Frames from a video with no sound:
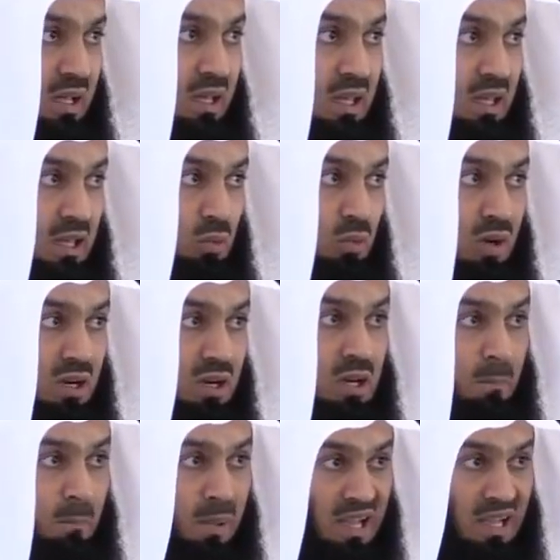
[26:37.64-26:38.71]
He will
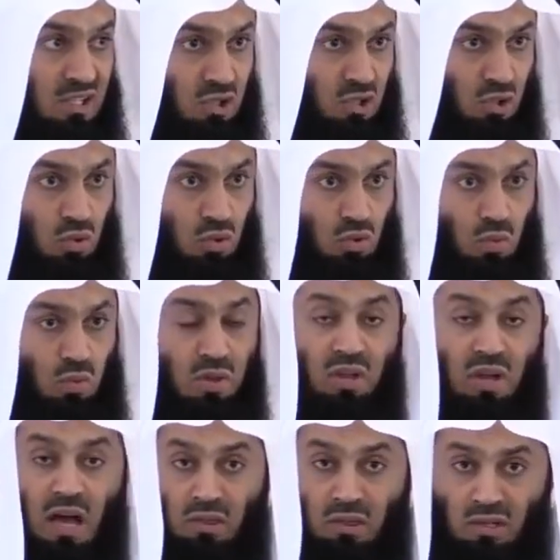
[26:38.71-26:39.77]
replace you with
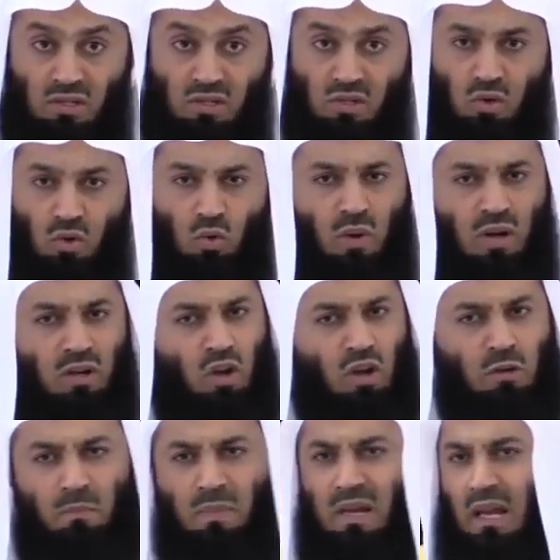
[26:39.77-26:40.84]
others who will
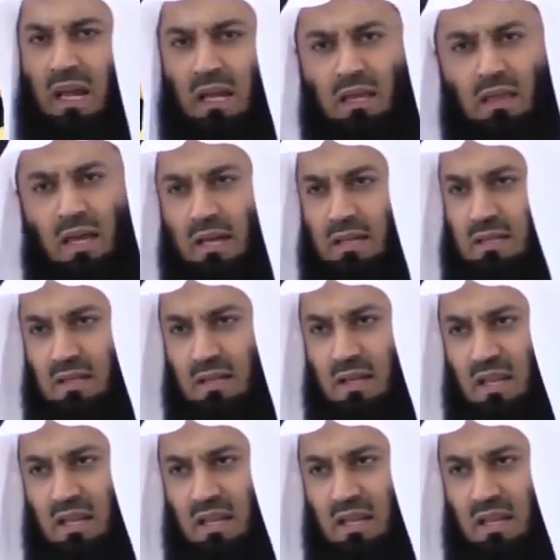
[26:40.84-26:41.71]
not be like that.